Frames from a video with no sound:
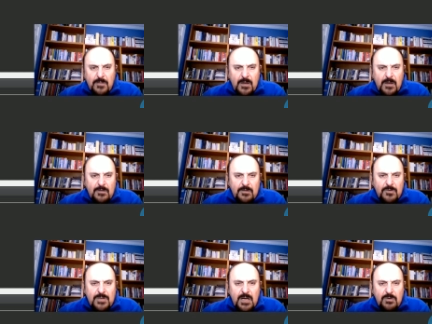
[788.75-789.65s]
The
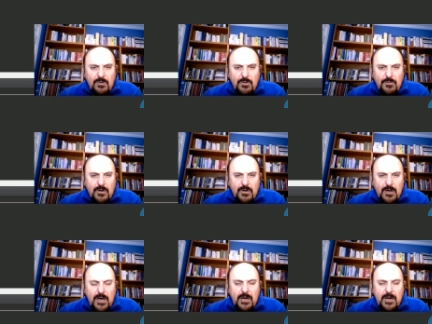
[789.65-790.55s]
result of
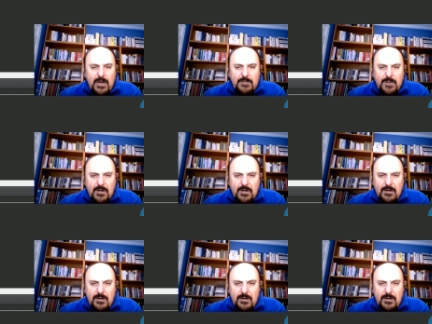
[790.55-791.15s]
A and B,